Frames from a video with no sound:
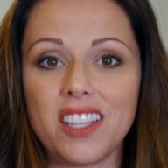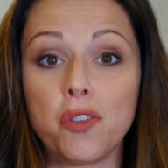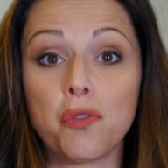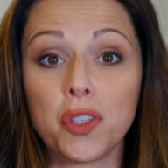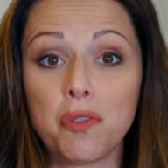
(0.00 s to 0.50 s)
that
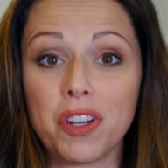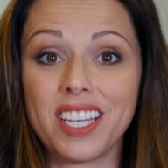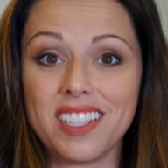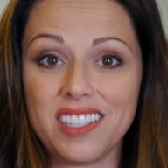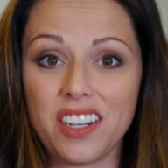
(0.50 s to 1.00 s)
you really want to
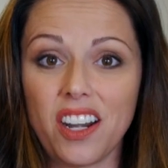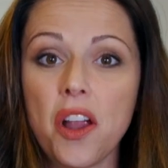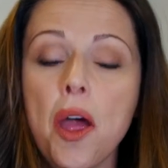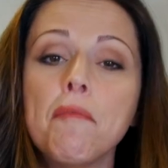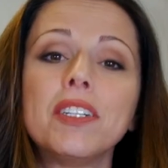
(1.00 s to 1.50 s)
consider,
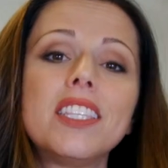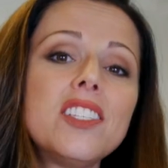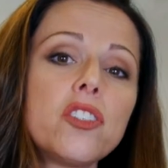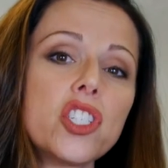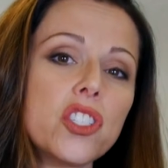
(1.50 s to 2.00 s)
but
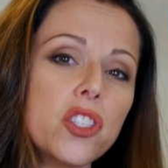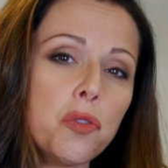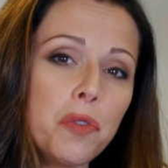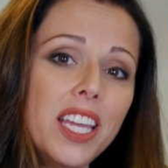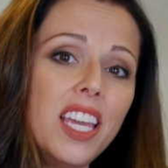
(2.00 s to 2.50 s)
these are just
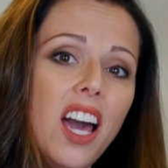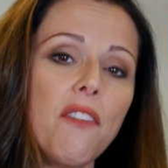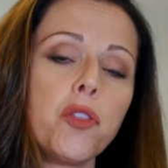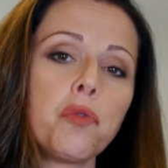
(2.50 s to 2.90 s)
3 of the